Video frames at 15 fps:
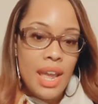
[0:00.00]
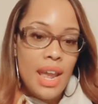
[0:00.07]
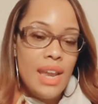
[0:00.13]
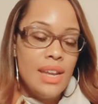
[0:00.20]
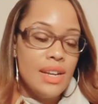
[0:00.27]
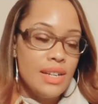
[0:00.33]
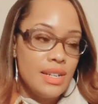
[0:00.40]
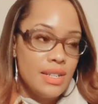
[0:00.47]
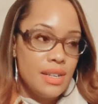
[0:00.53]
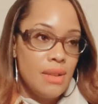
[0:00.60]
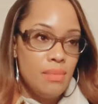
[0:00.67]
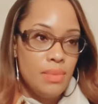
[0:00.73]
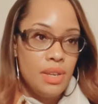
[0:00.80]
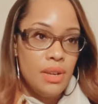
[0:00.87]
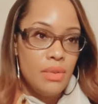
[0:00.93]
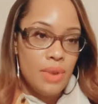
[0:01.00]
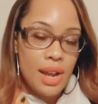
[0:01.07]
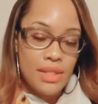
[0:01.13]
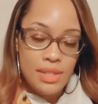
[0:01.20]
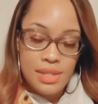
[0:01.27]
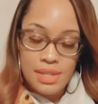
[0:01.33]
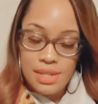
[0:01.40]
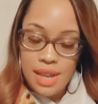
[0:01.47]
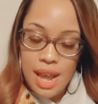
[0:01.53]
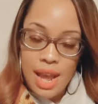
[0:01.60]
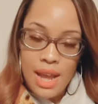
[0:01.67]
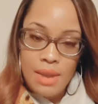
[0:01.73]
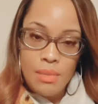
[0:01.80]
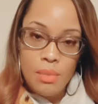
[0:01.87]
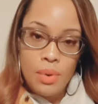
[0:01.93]
And there's something around this
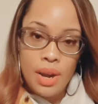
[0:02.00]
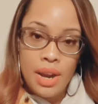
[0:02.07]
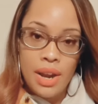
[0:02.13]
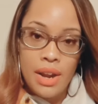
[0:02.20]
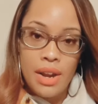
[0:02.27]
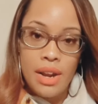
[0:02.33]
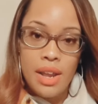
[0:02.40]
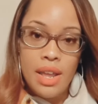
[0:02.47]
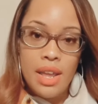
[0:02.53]
time where